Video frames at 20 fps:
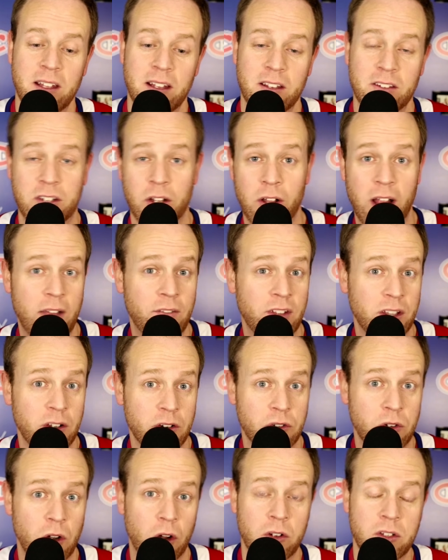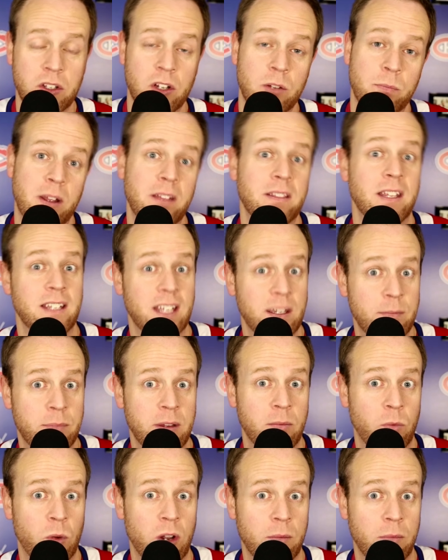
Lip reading: Still having their struggles a little bit. They did beat